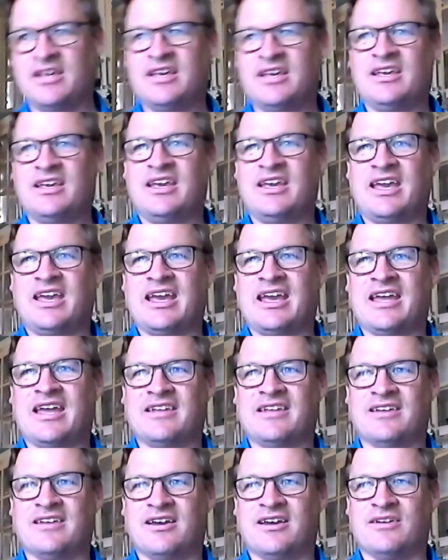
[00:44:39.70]
And,
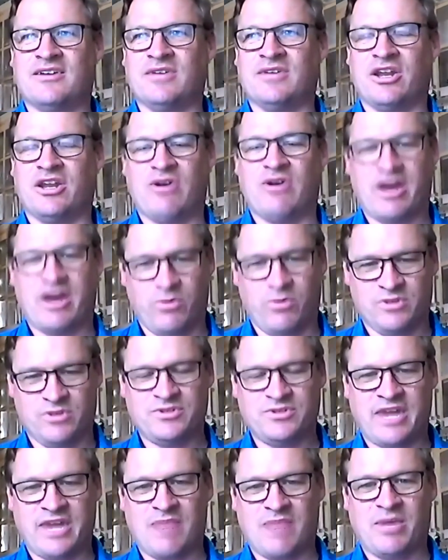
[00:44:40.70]
I will
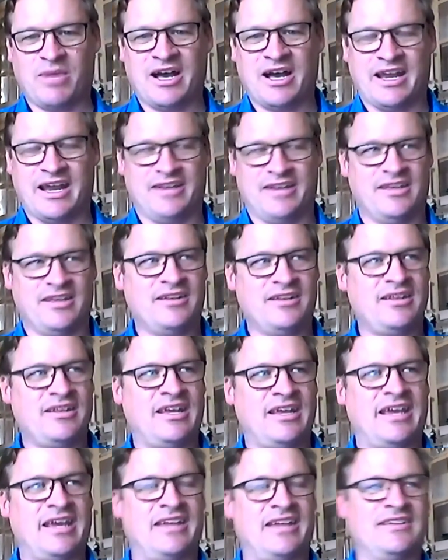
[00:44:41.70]
stand behind it.
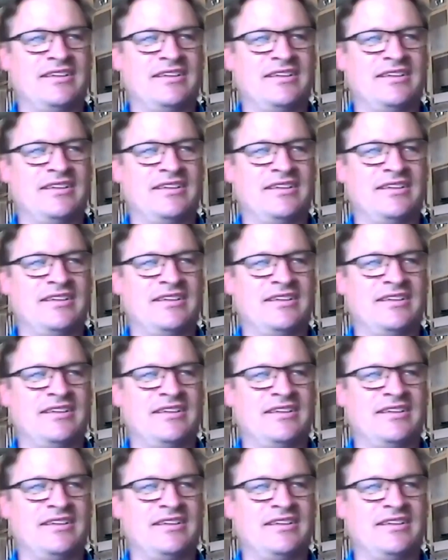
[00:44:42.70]
And